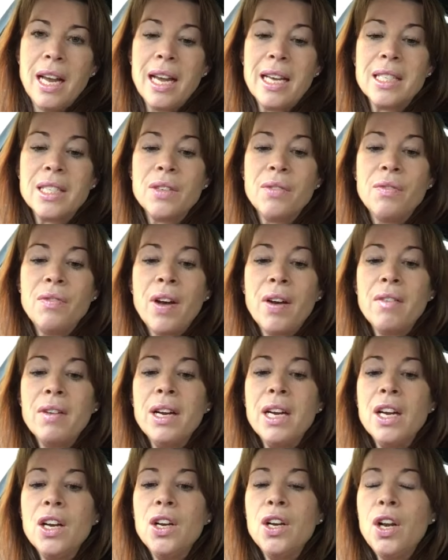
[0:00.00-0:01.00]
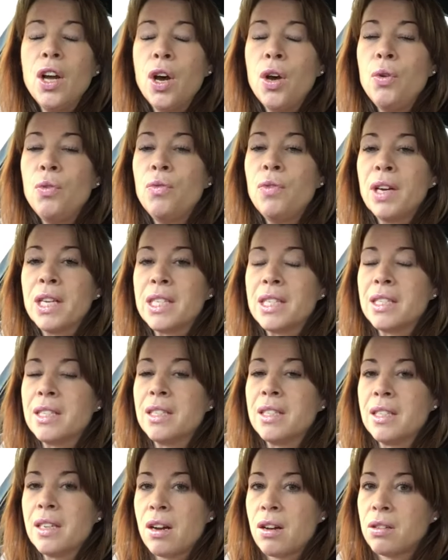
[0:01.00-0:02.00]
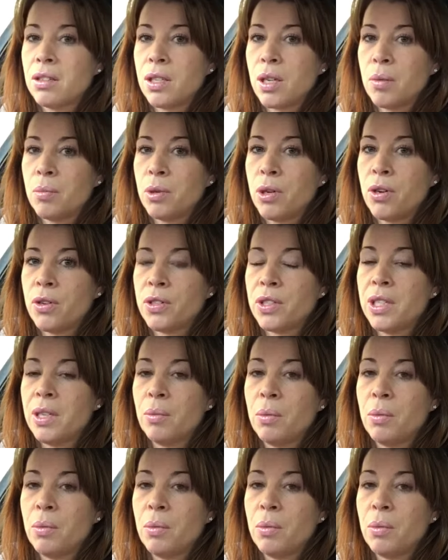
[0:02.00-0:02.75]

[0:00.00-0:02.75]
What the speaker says: It's a very low risk startup cost.